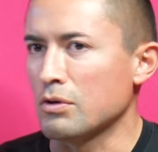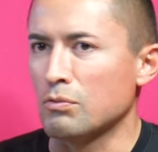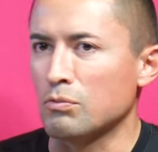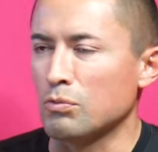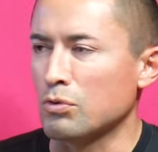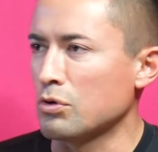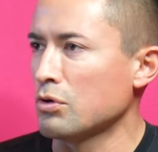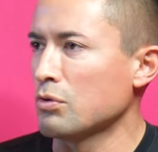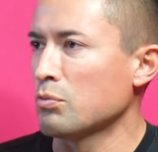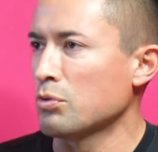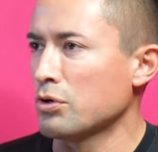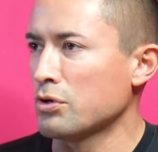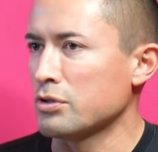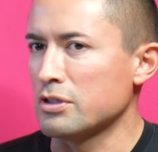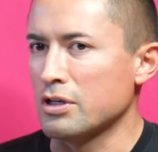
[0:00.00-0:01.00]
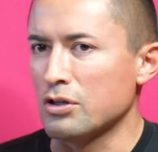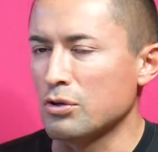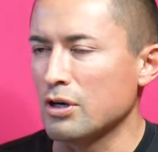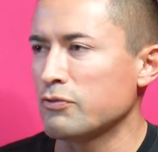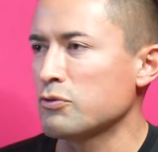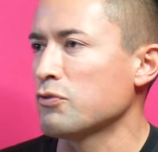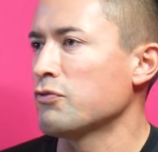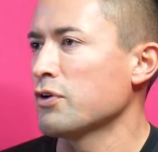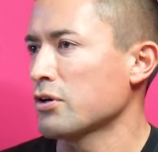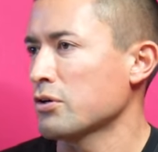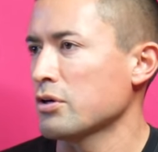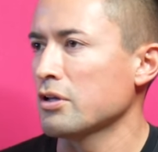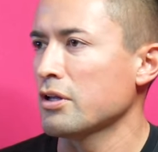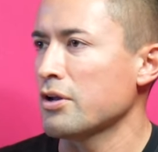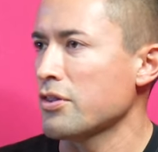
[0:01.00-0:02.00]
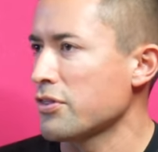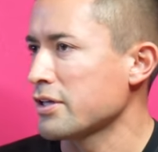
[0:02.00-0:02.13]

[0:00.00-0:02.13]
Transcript: where, where did you have to figure a lot of